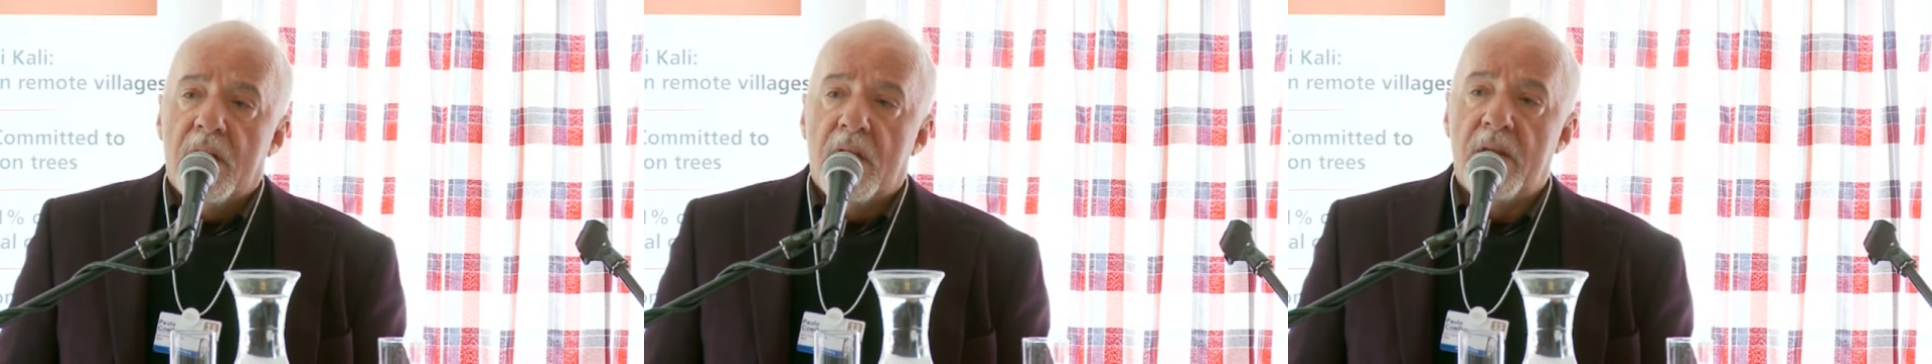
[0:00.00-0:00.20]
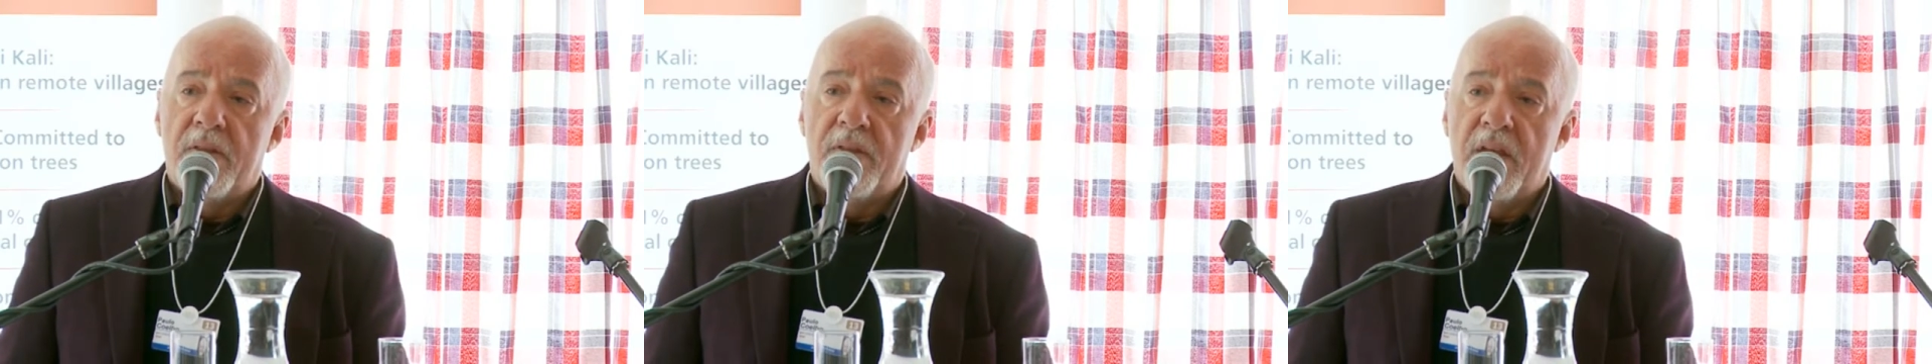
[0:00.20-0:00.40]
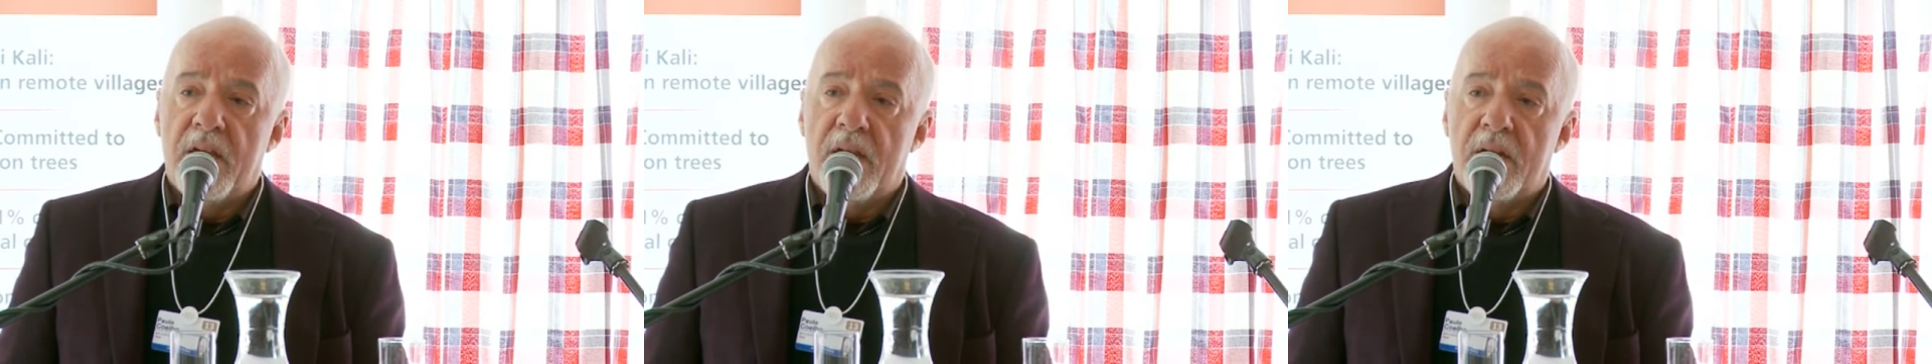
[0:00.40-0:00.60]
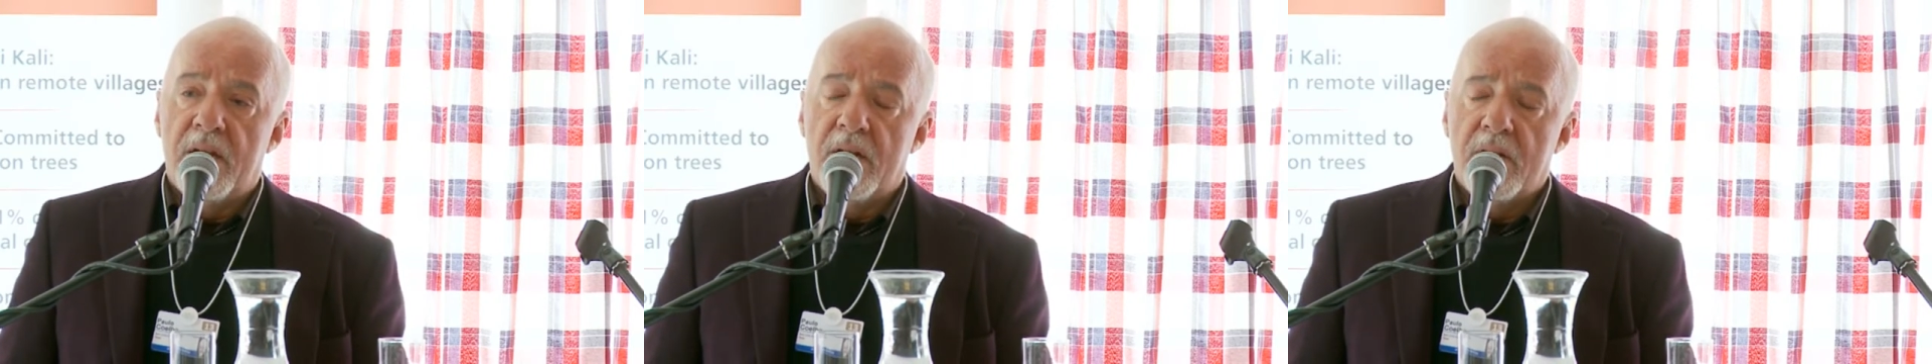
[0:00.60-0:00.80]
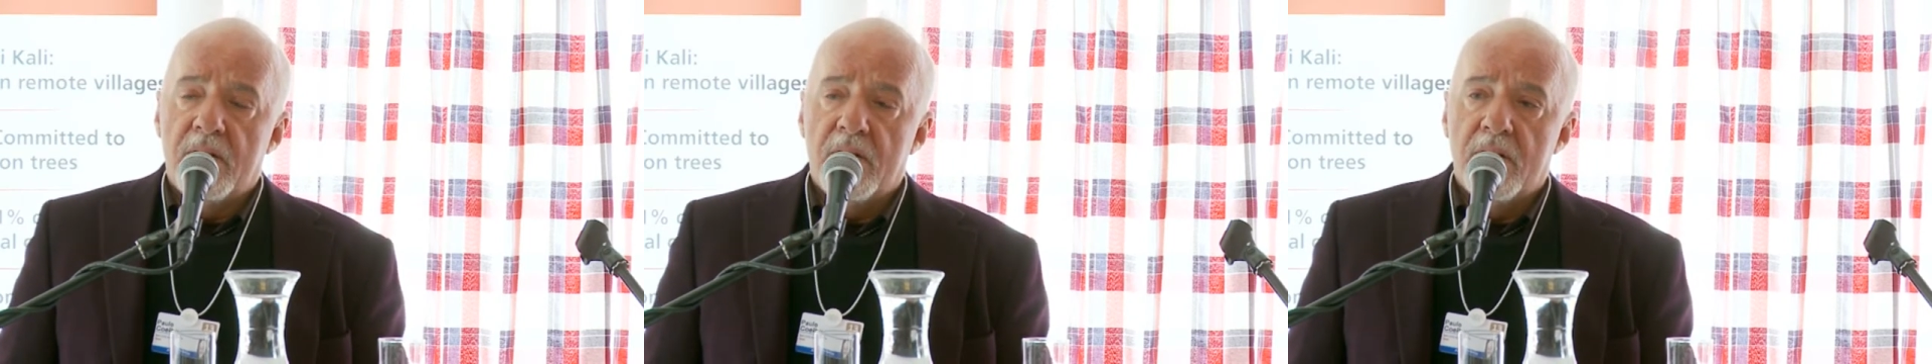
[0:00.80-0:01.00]
And
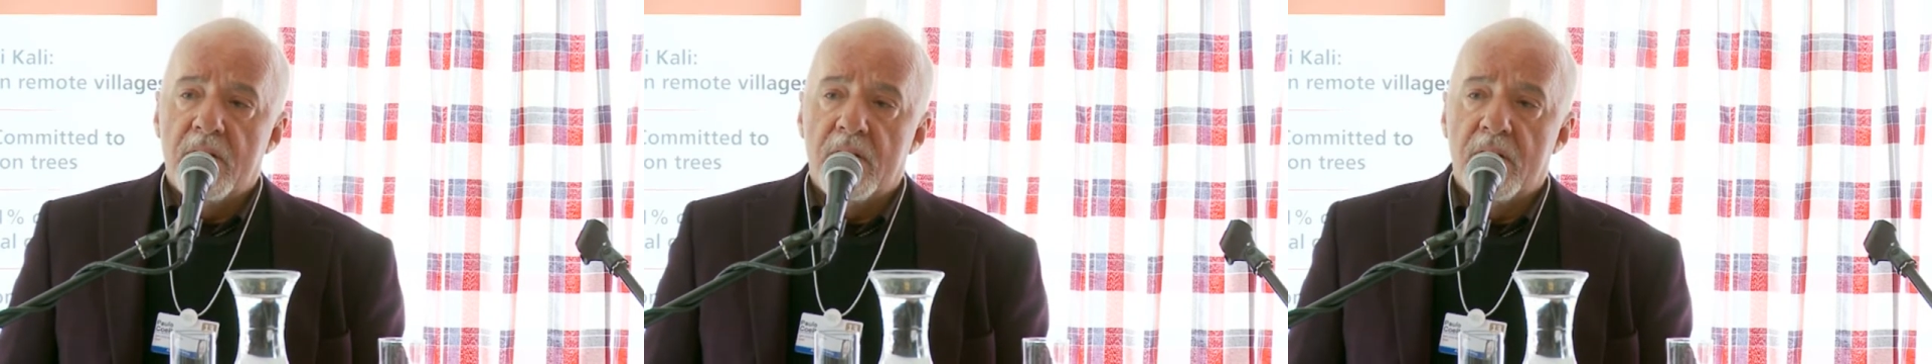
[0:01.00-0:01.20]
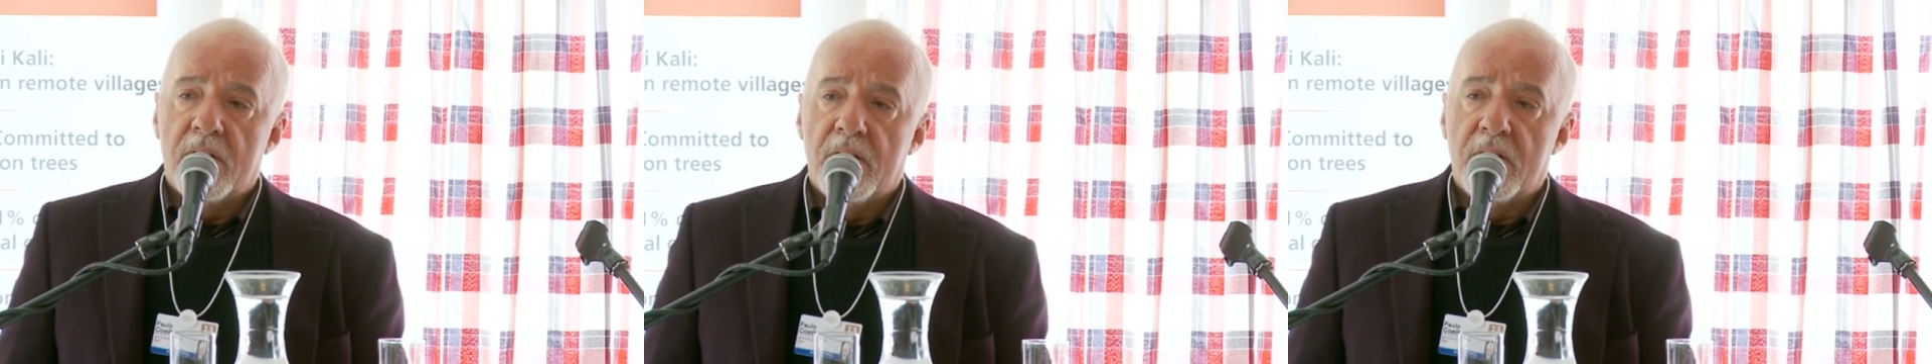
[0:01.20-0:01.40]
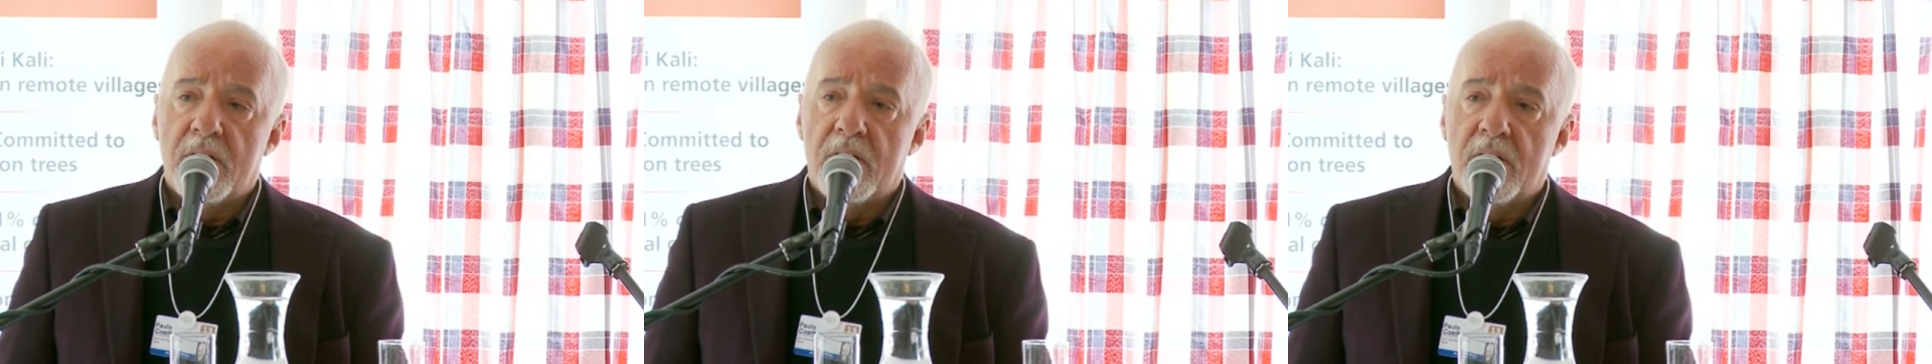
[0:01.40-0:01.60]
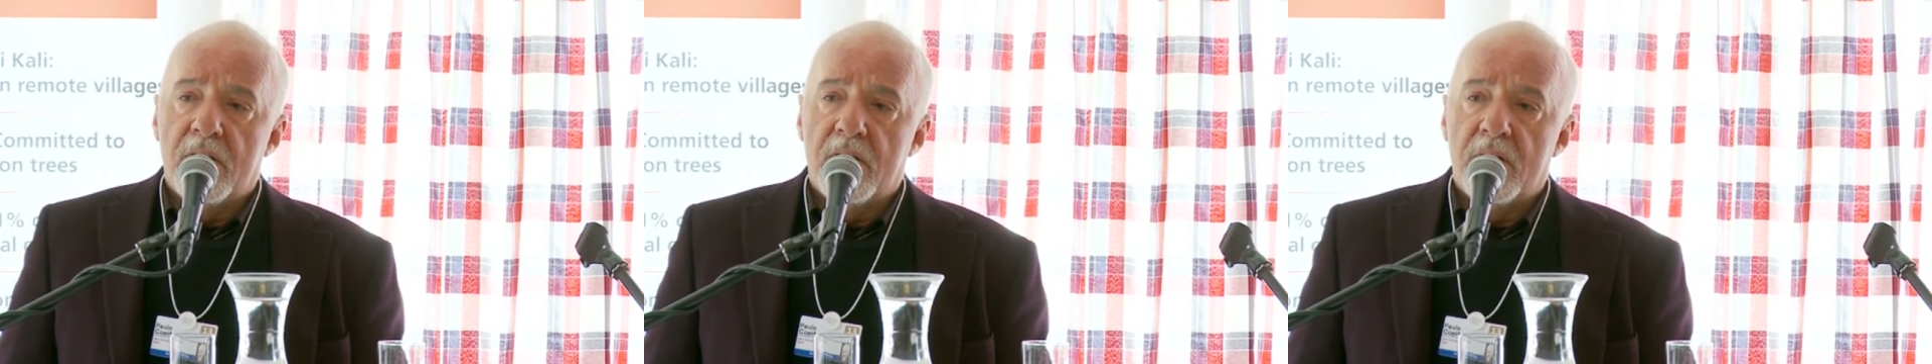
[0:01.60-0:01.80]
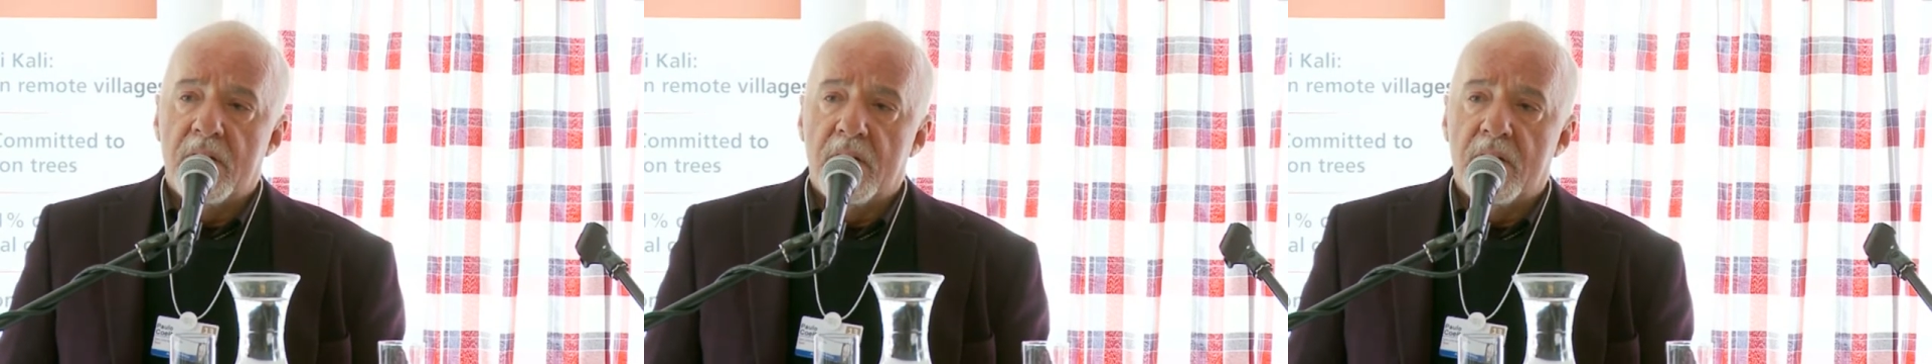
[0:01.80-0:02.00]
then,
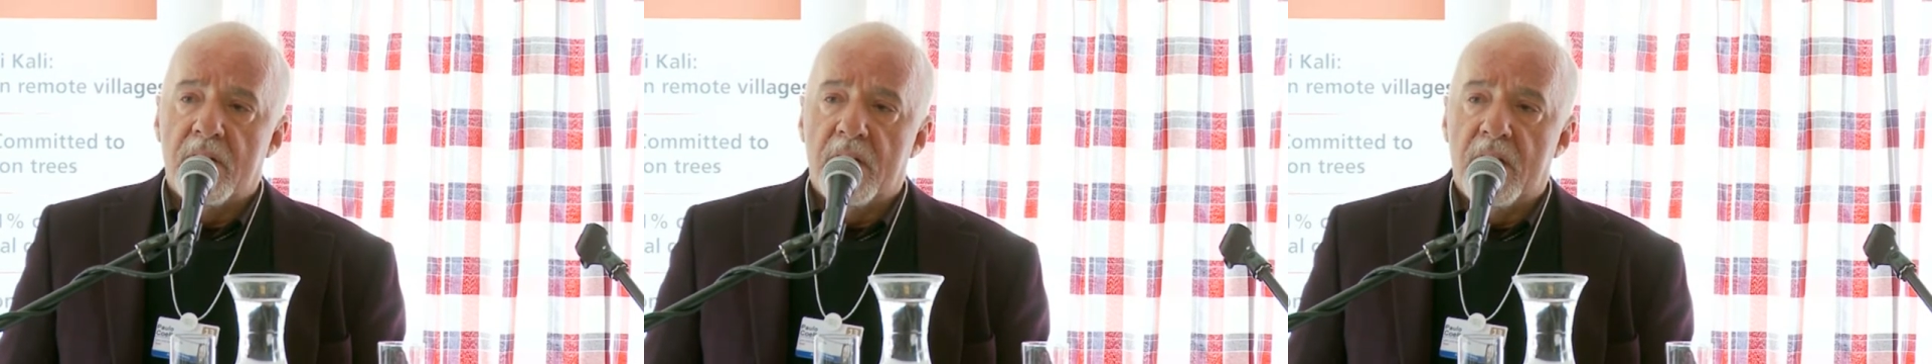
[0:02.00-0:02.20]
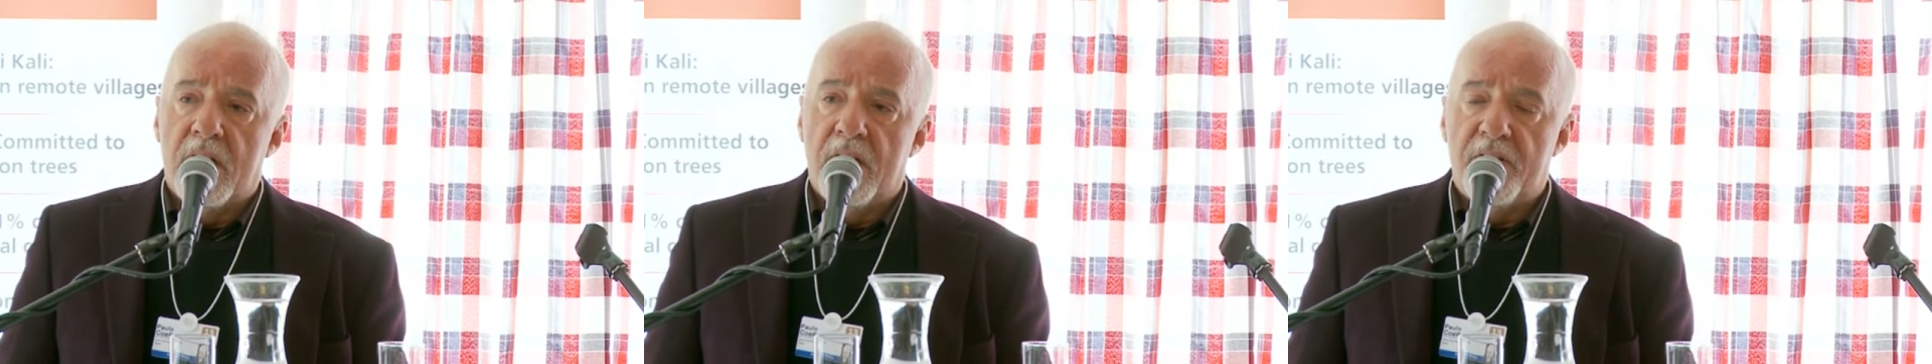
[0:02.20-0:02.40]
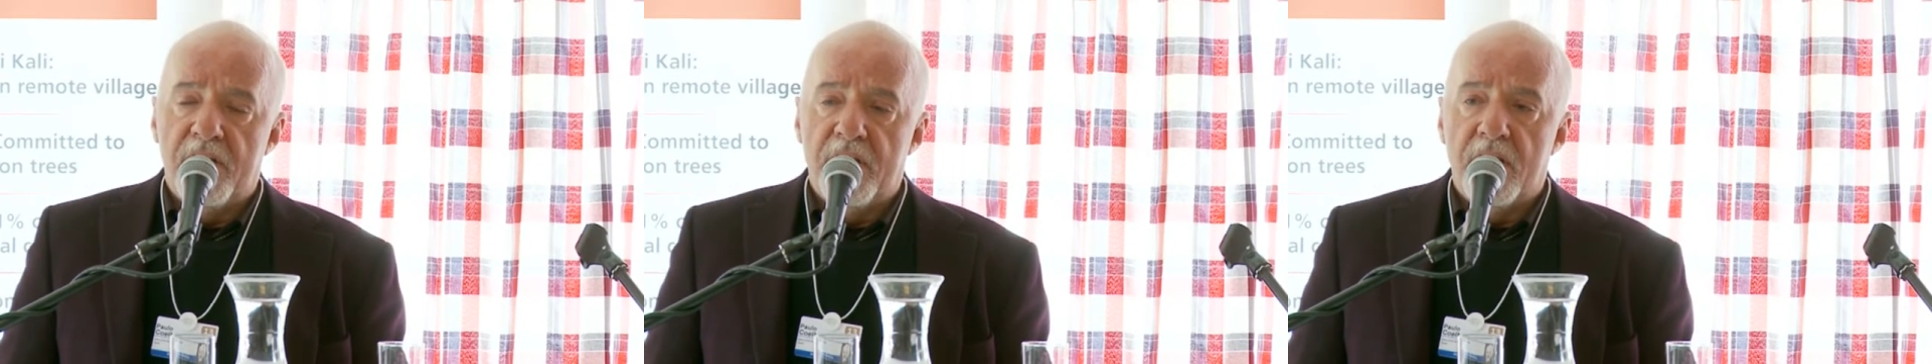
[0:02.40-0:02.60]
I